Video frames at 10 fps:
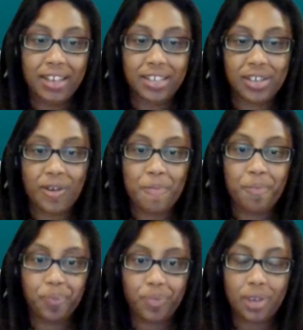So,
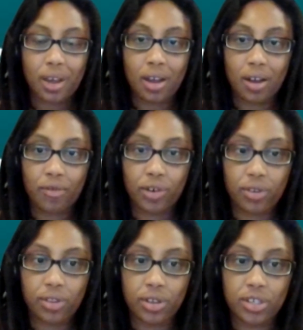uh,
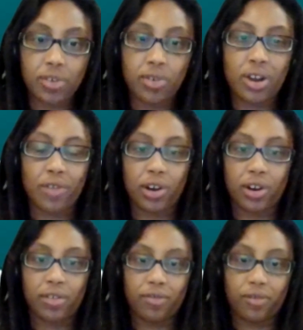for those of you who never
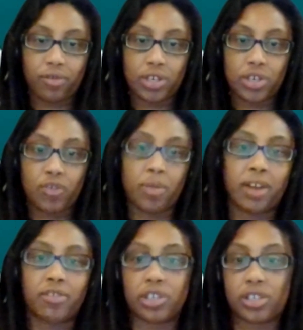heard of Rejuve, you might
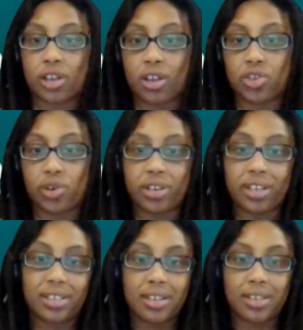have just uh, joined
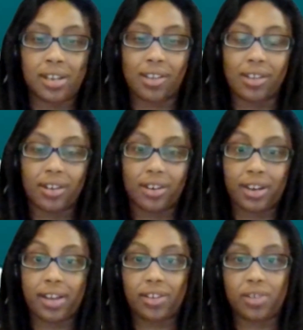into the Singularity
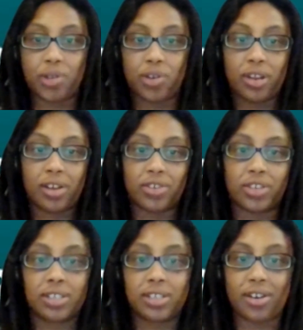Net community or
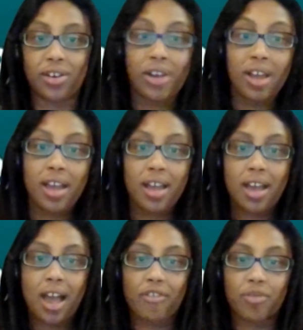just, you know,
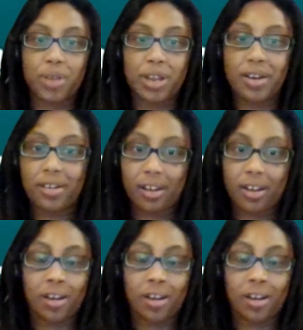haven't been